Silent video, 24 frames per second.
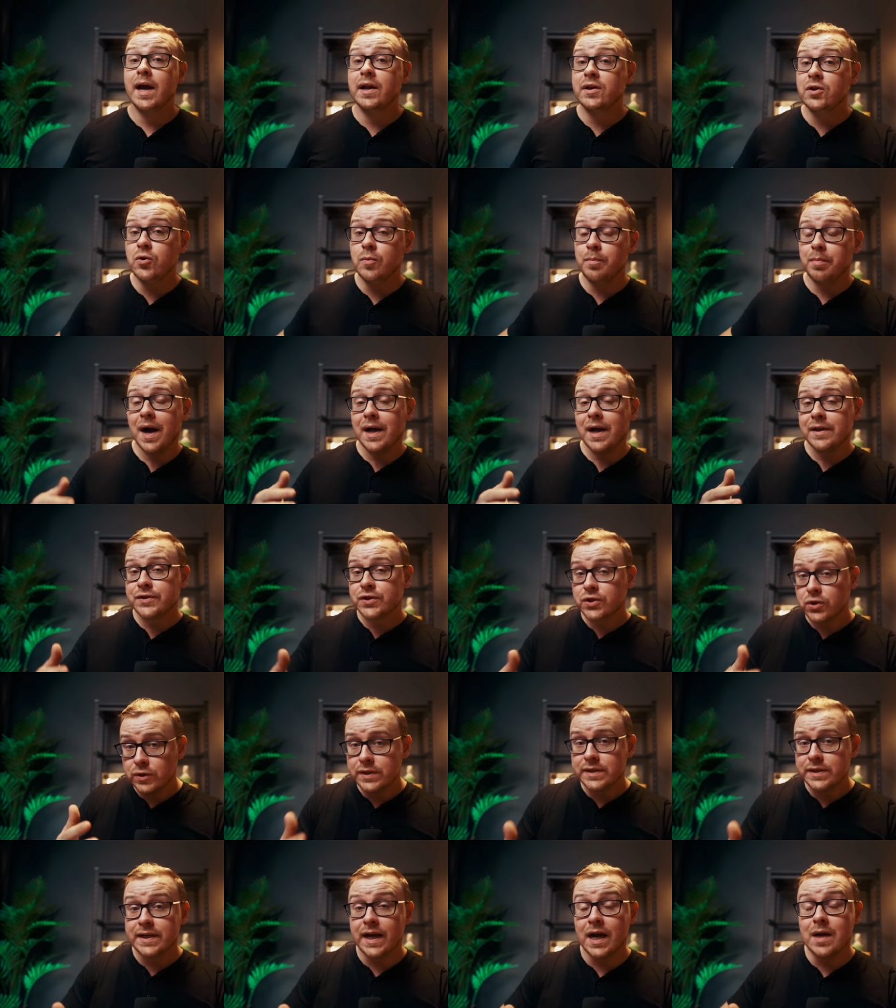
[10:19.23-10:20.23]
and you bought
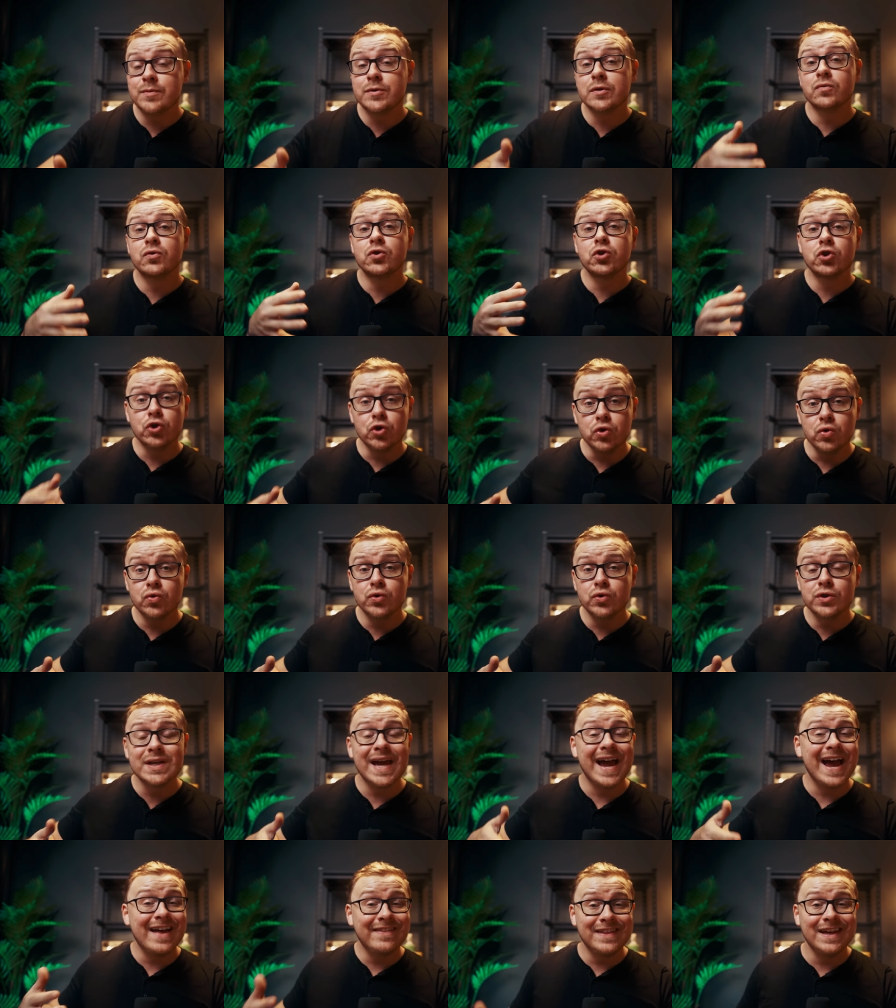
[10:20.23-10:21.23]
certain types of shoes
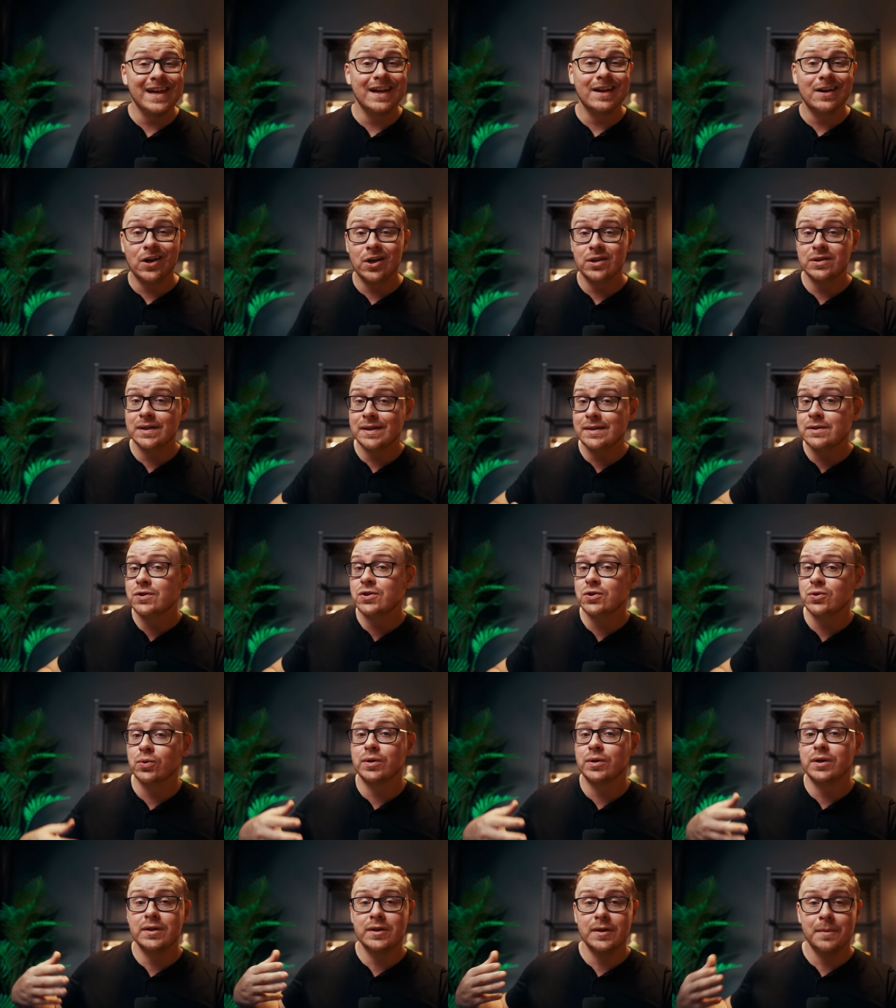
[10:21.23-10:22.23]
at that online
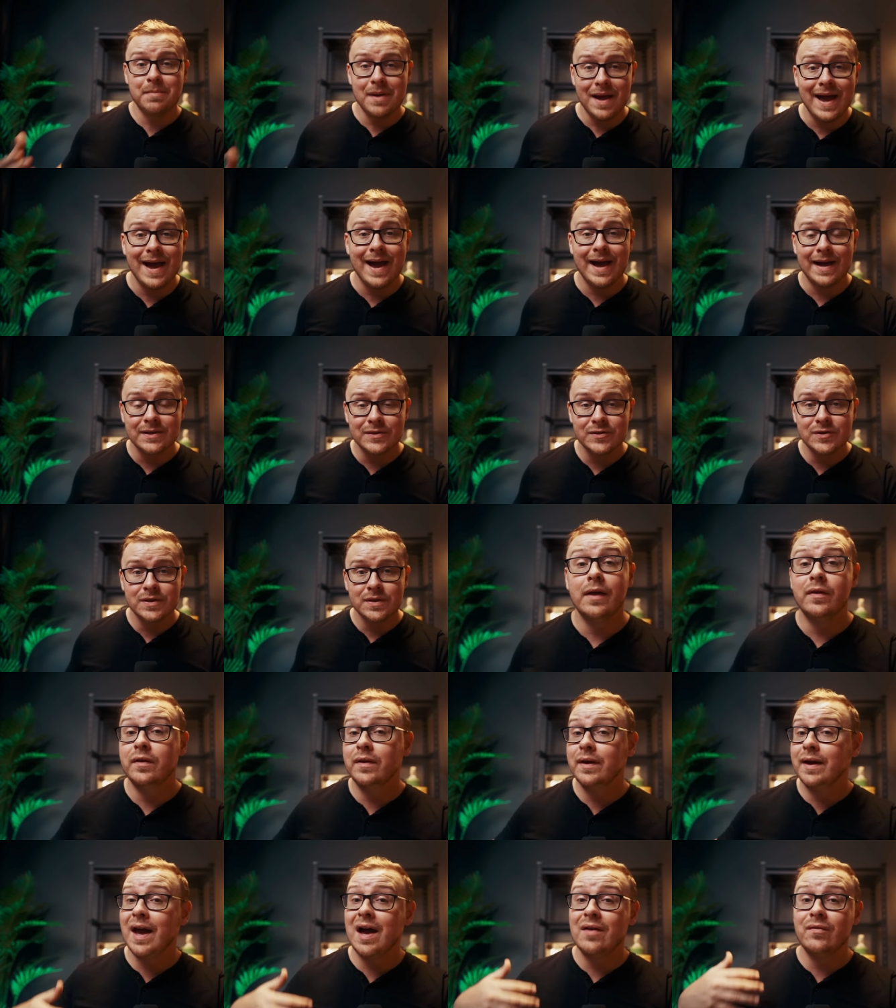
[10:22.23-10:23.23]
store in the past, and
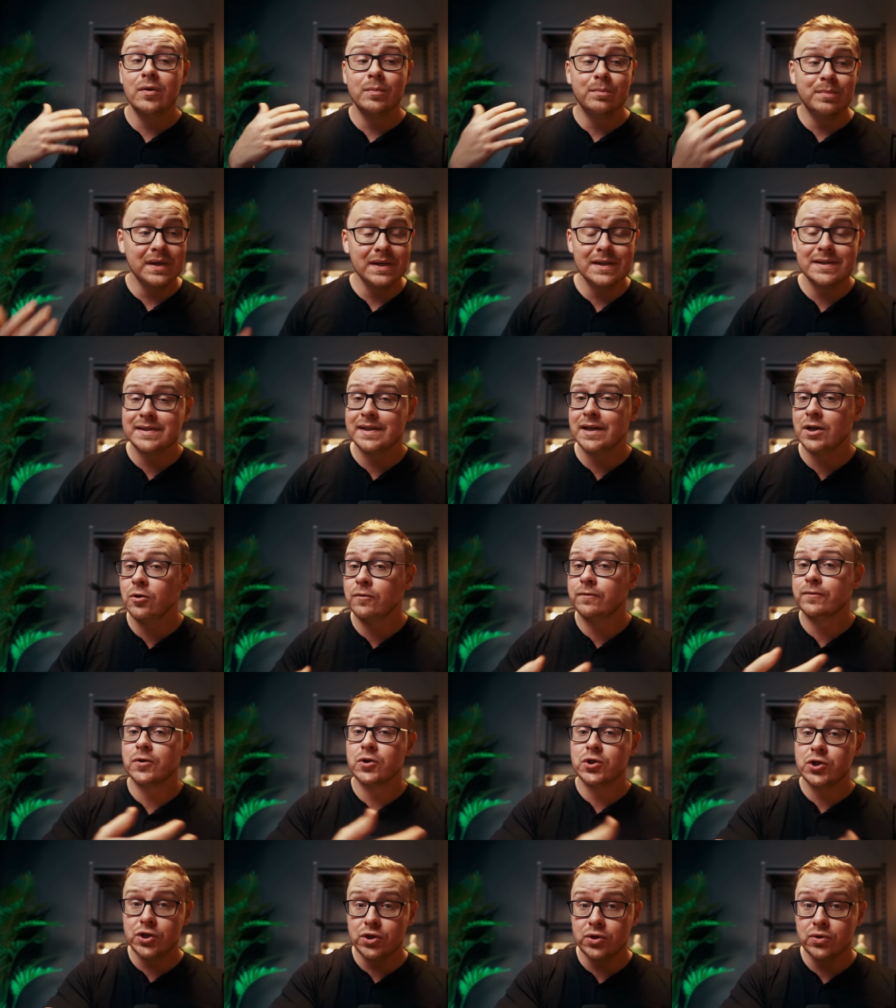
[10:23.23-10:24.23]
then they have a big sale
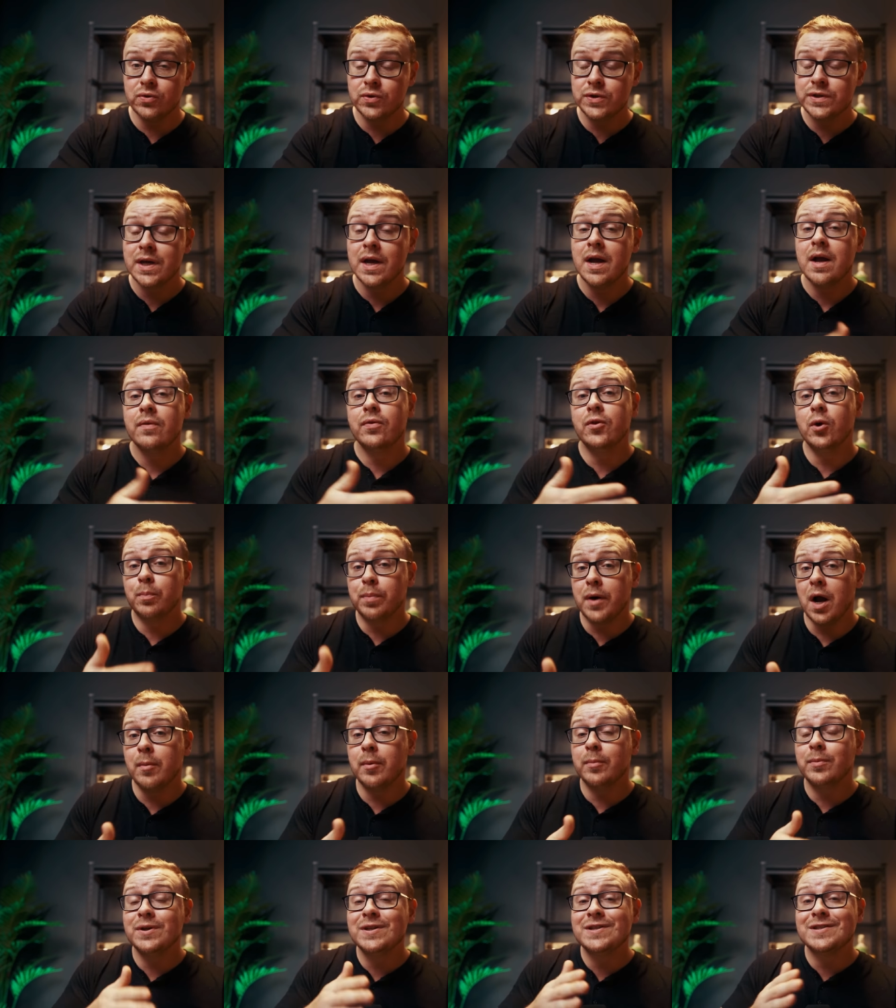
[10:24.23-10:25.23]
for shoes, they'll
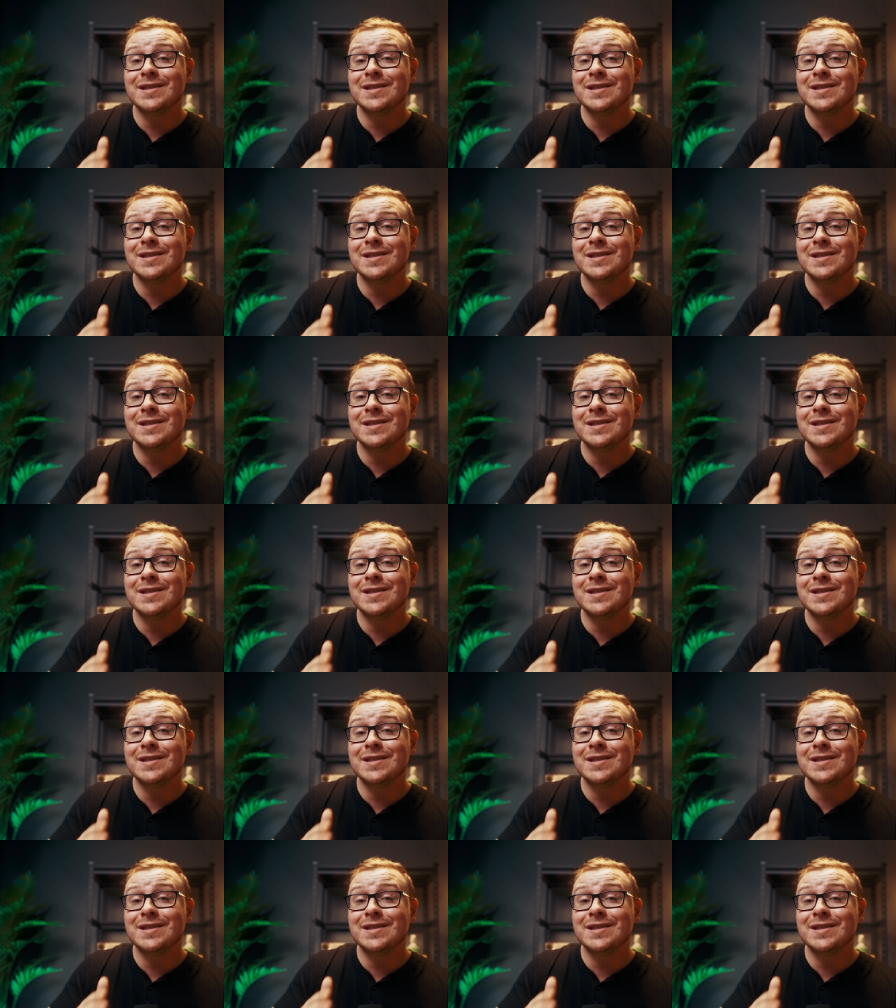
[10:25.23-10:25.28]
probably